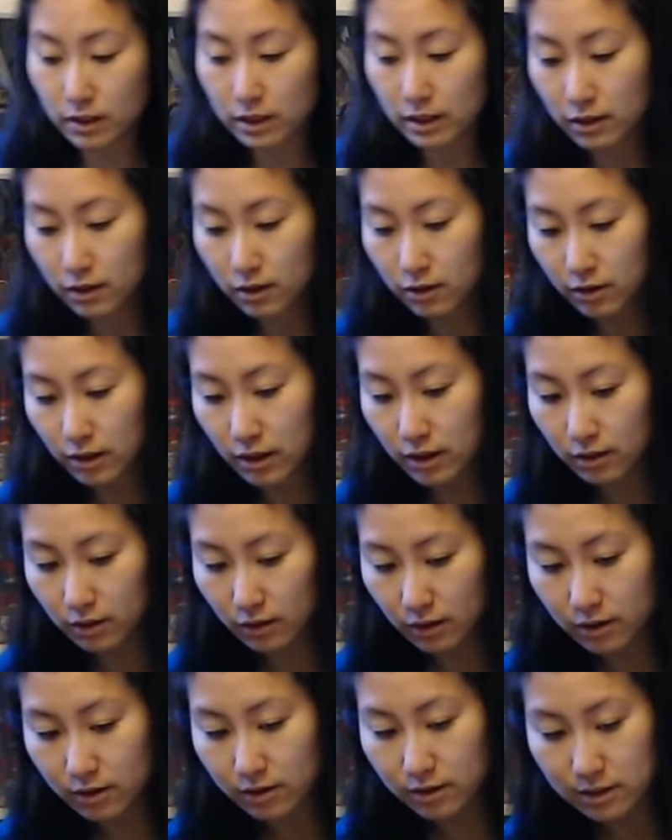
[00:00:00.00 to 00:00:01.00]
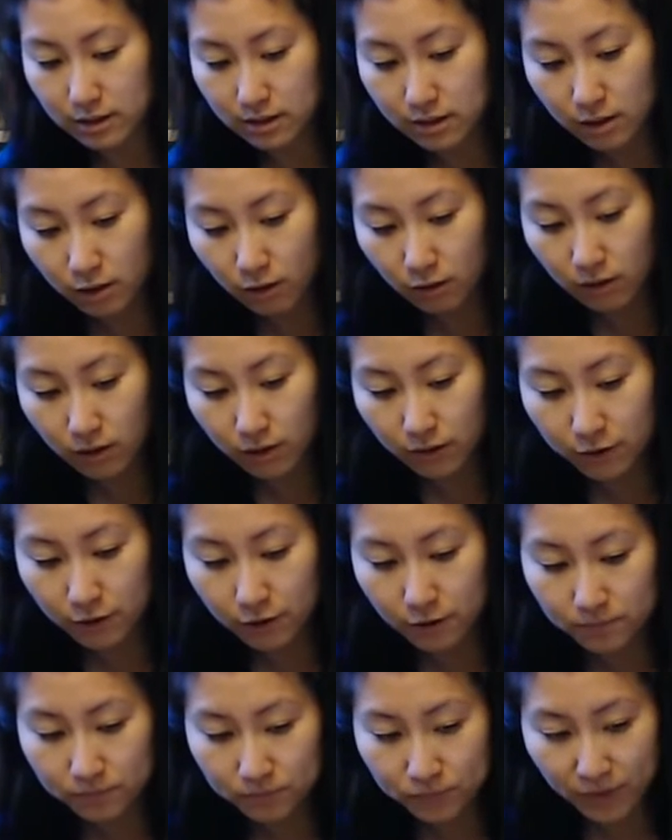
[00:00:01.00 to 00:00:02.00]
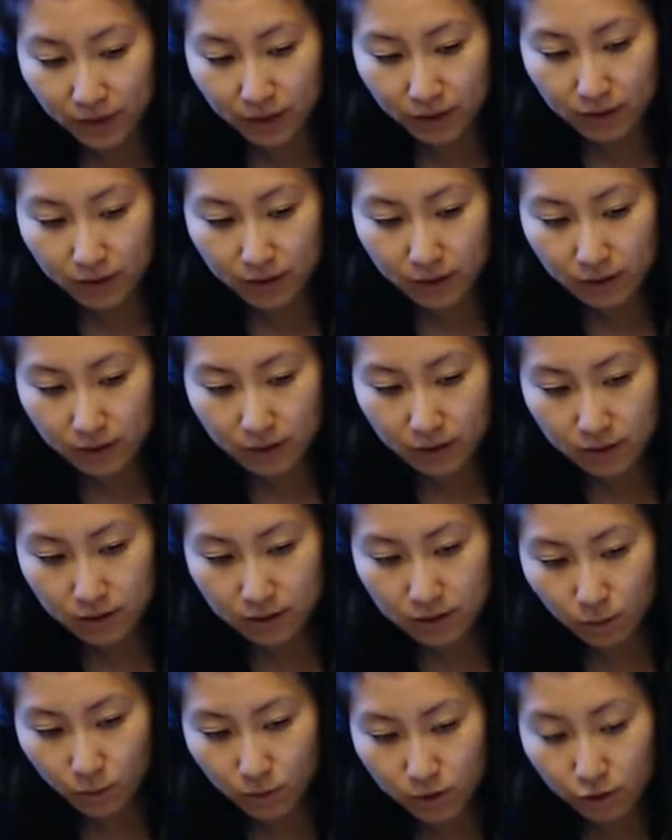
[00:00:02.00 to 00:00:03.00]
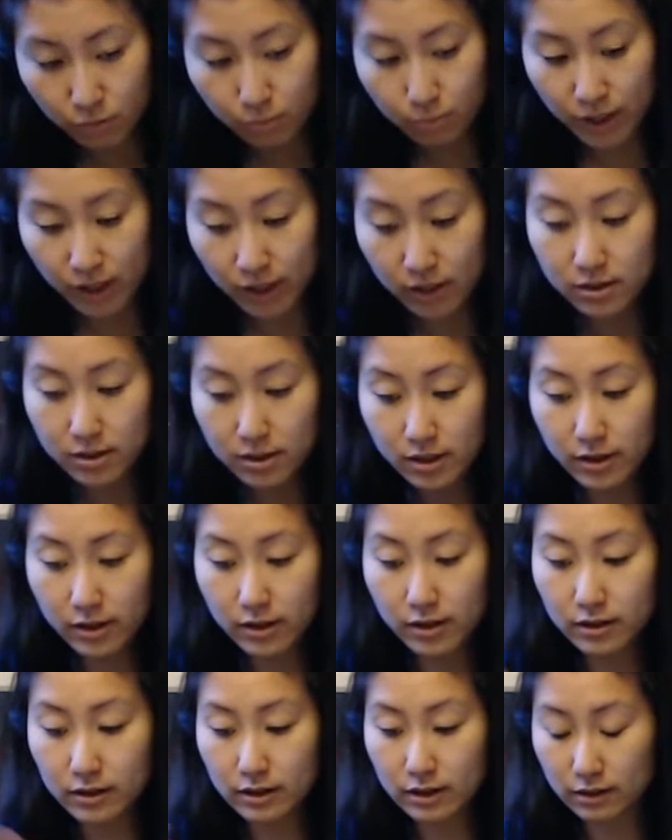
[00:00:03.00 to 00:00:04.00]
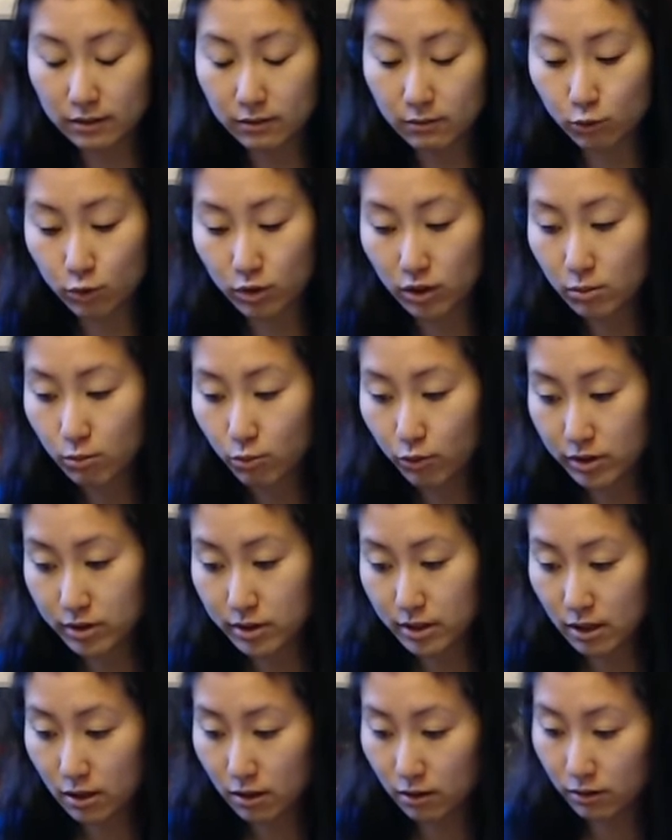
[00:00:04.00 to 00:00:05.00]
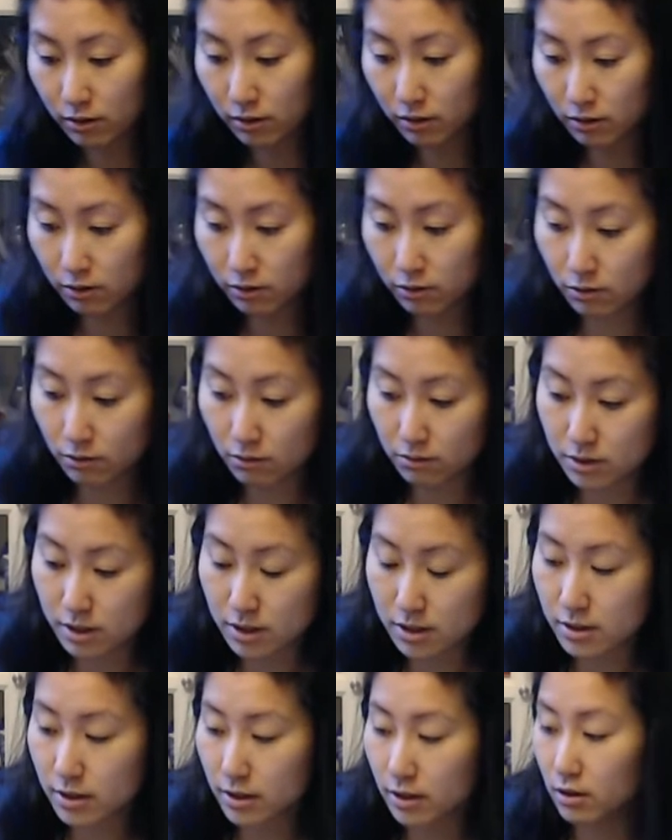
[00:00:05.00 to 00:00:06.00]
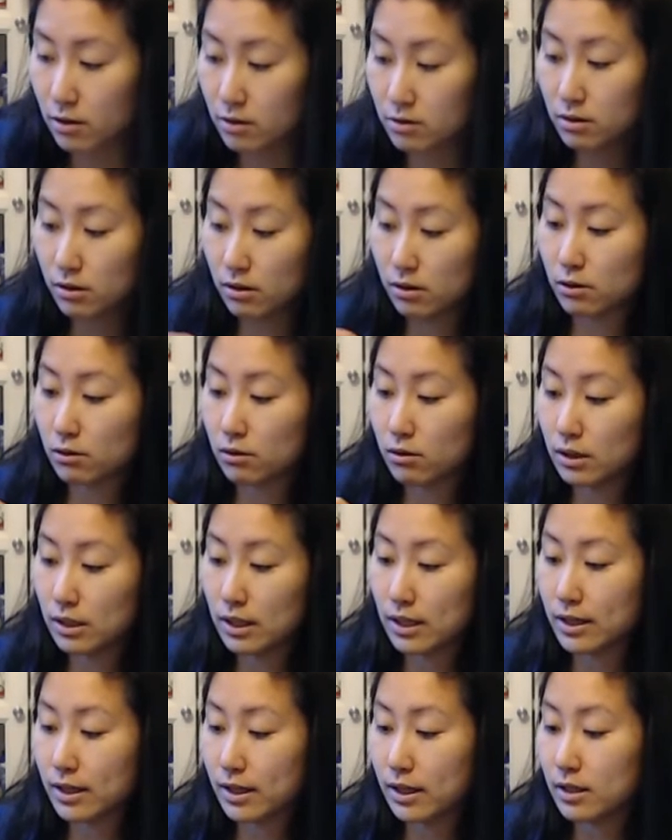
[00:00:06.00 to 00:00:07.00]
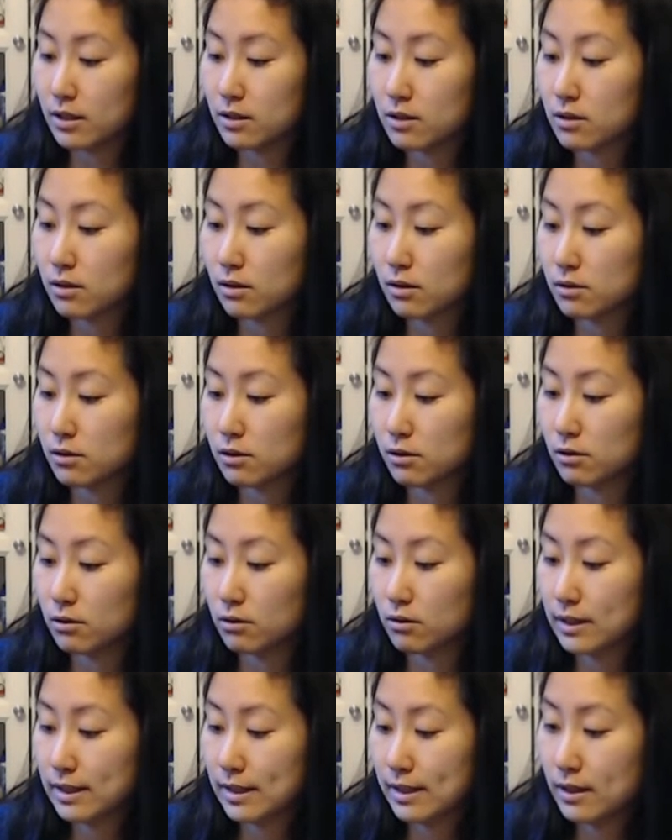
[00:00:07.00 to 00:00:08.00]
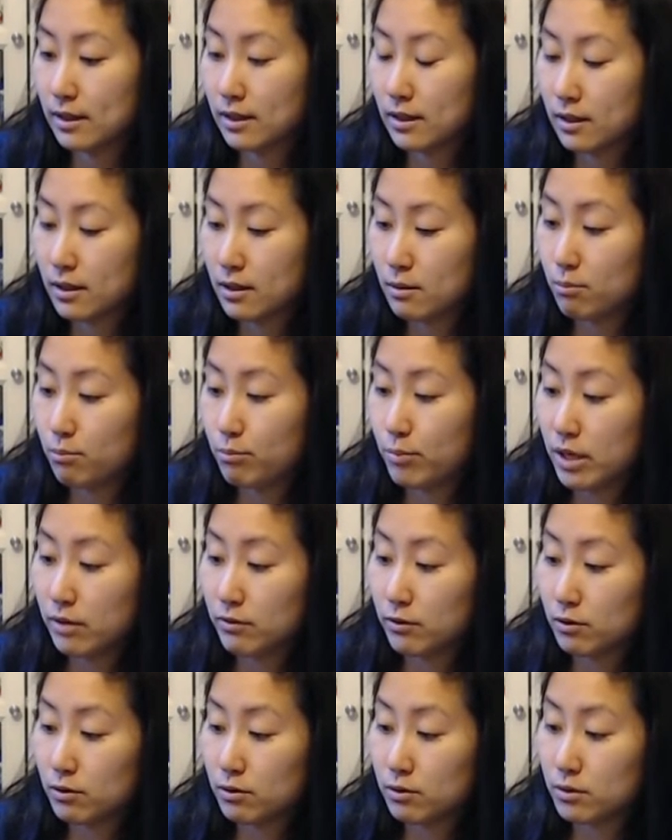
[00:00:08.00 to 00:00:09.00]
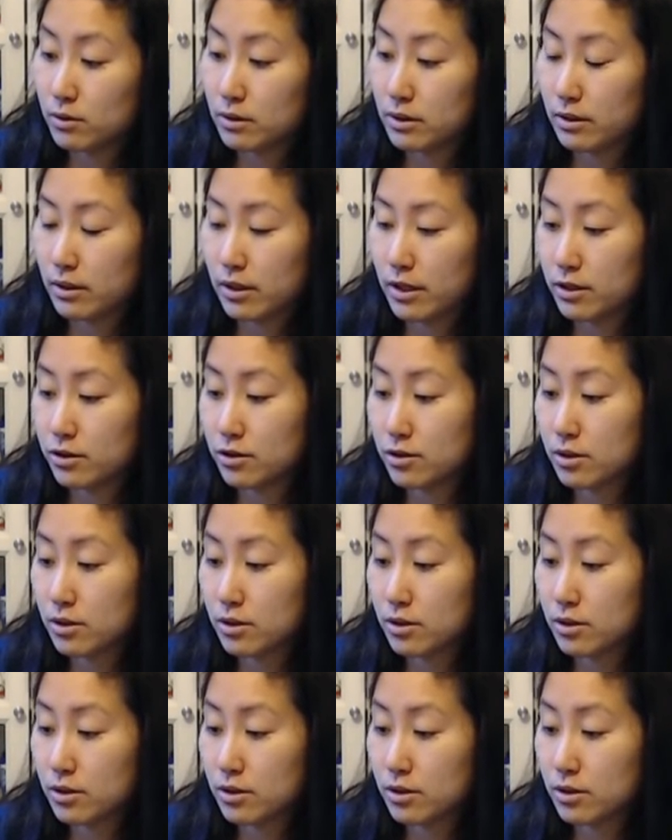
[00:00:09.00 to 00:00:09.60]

You got a lot of detail on them, so when you're painting, it really brings out the little details, the little lines, the little bevels and edges and